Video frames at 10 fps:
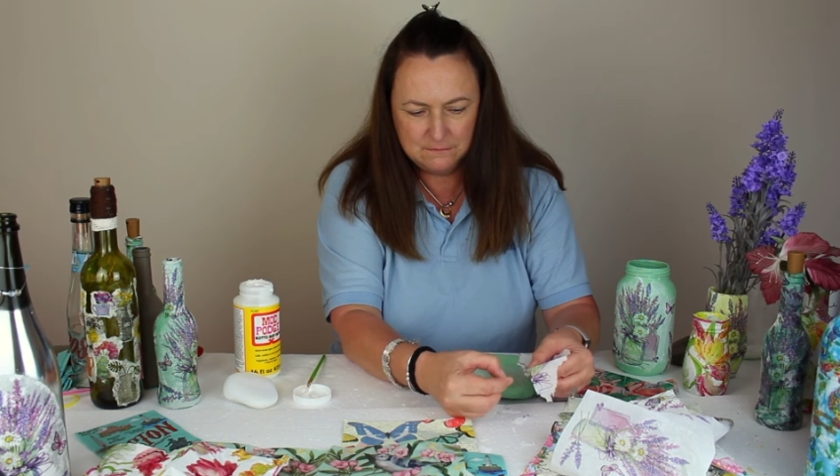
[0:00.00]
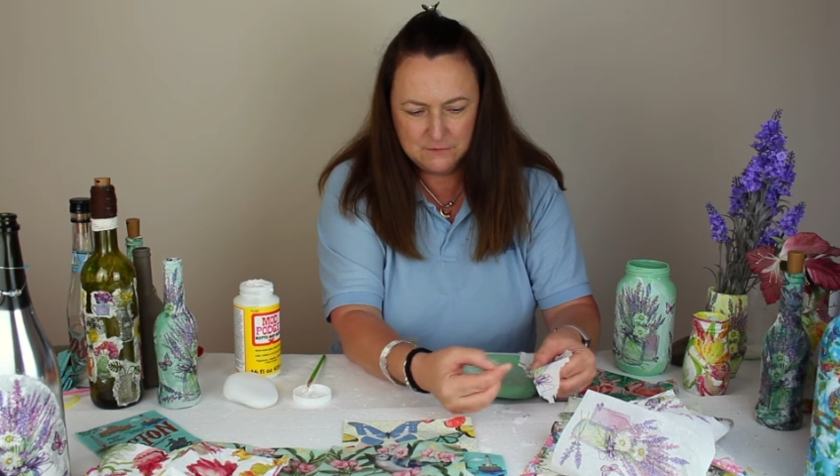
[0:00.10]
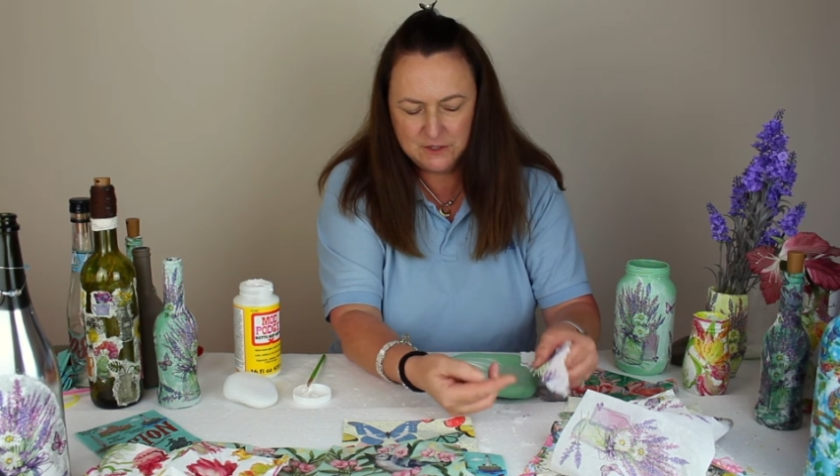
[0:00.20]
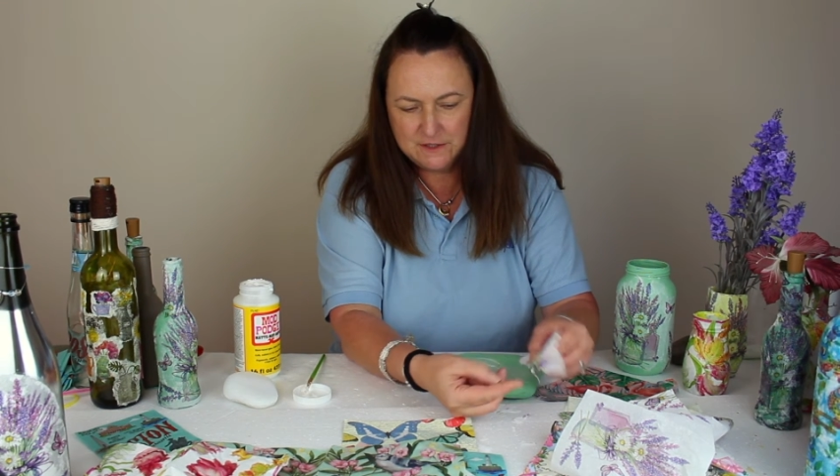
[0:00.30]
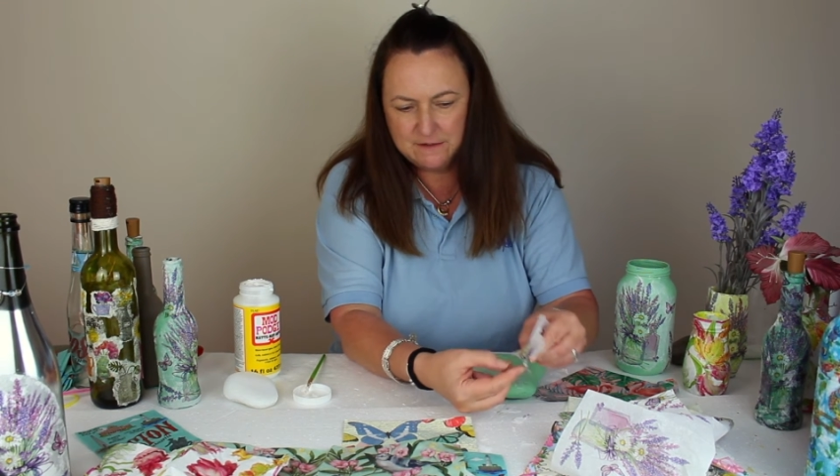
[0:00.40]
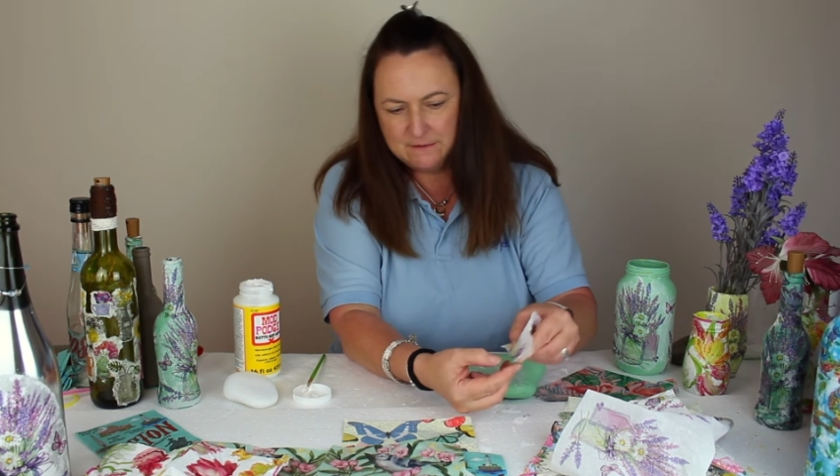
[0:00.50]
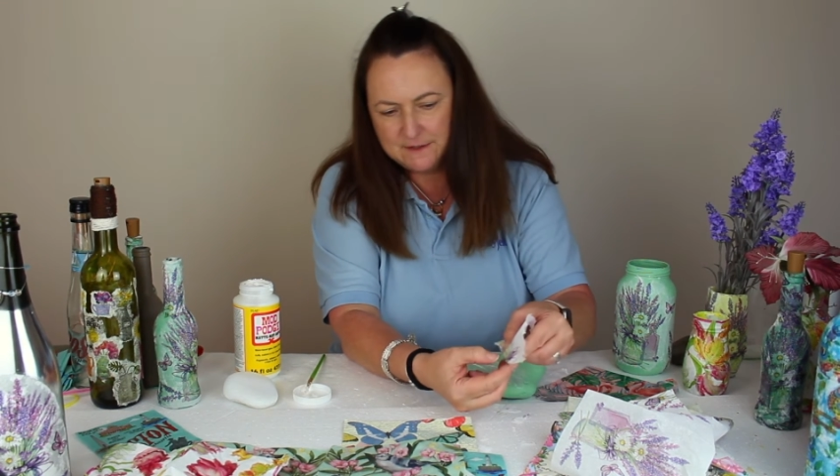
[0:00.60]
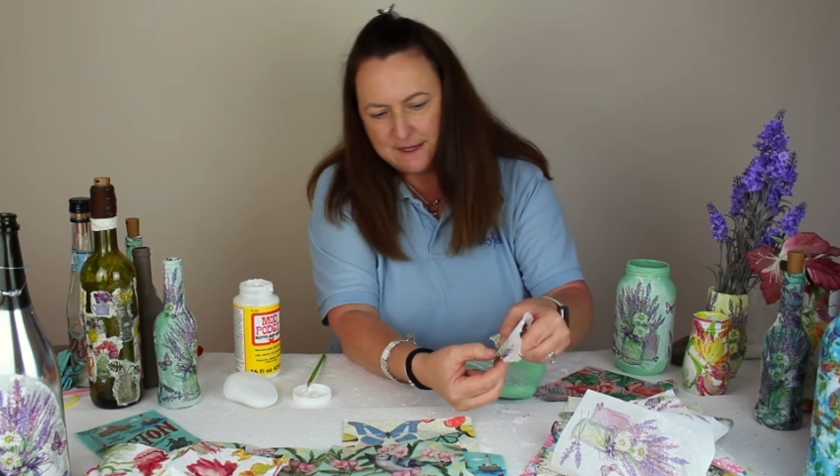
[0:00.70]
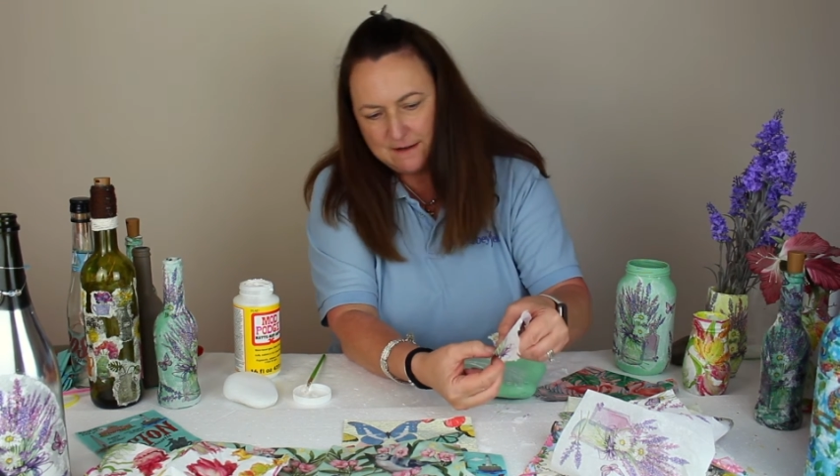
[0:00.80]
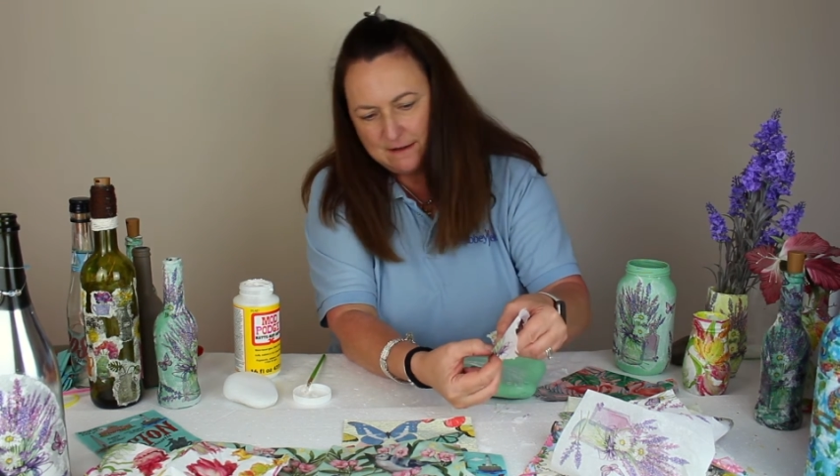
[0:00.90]
Just
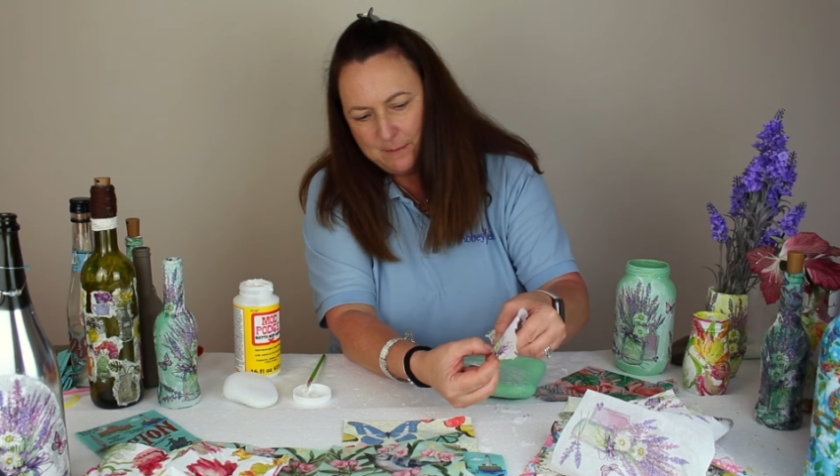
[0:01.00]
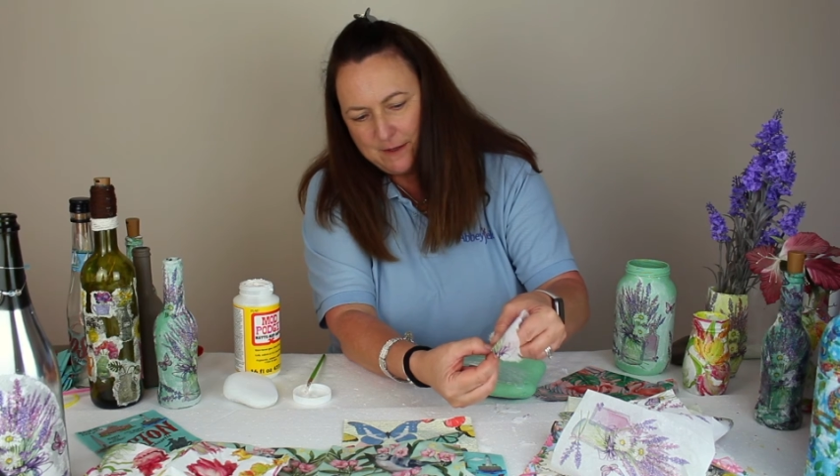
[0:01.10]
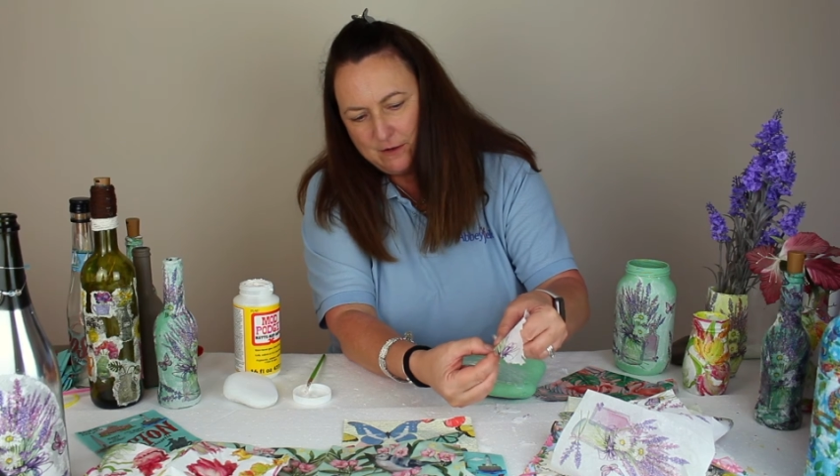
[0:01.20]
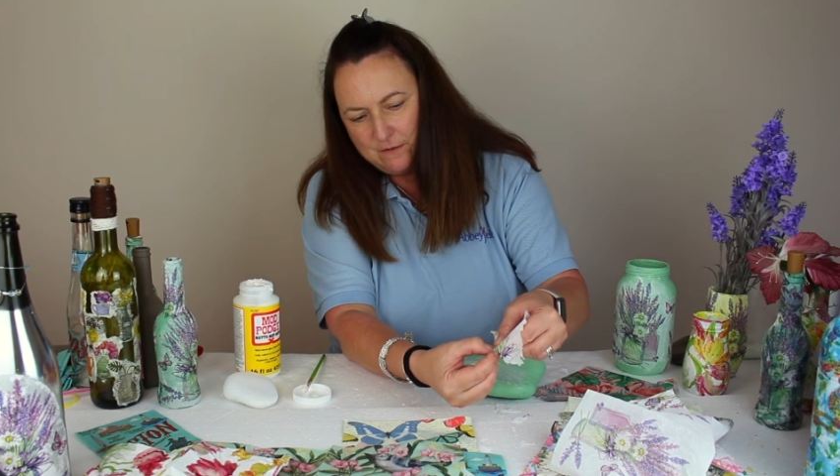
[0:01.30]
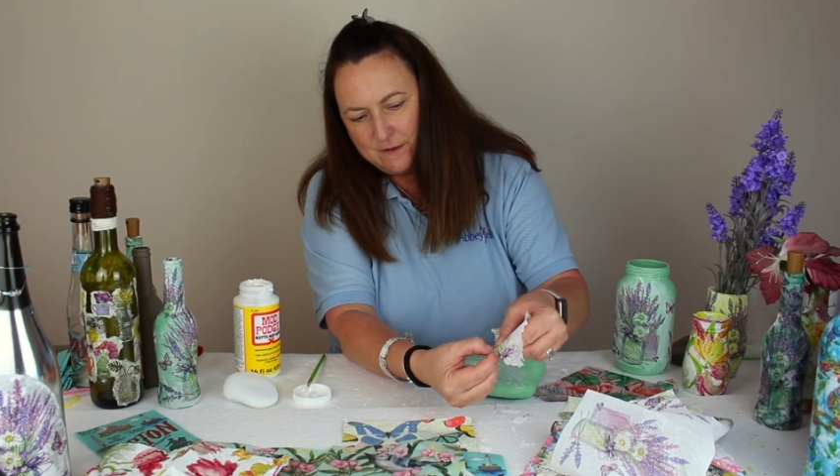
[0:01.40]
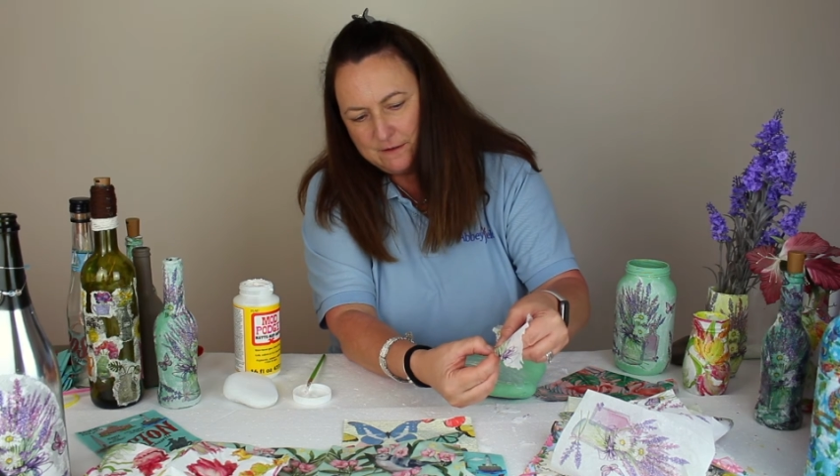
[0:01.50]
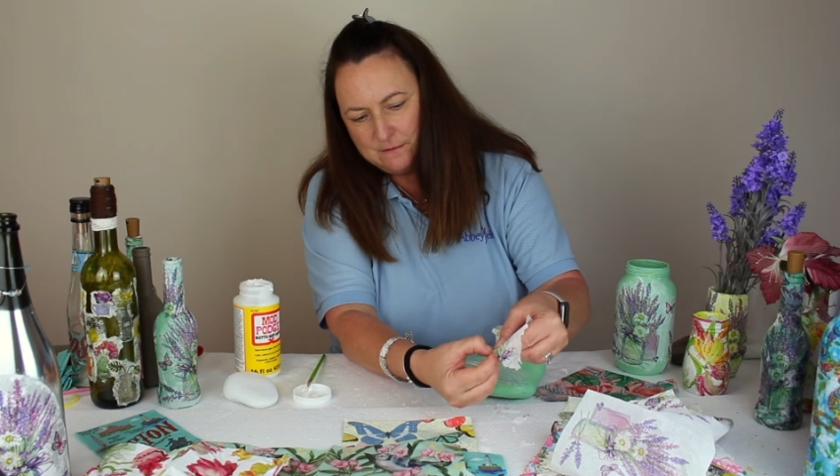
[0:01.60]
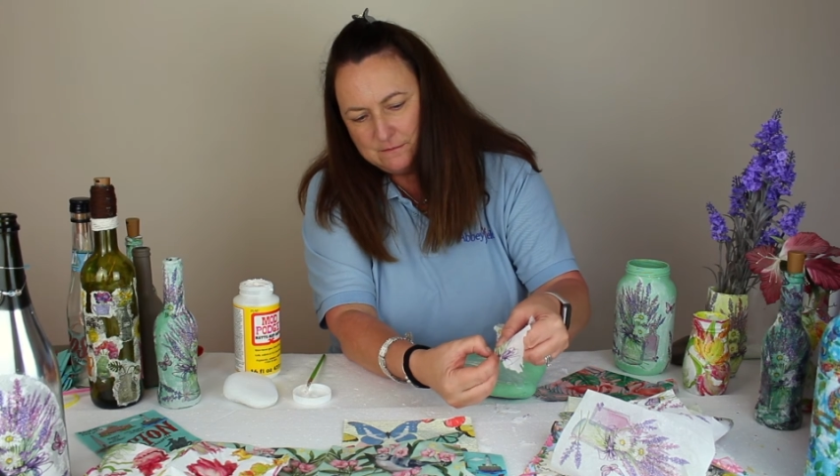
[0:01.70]
tear a little bit off it.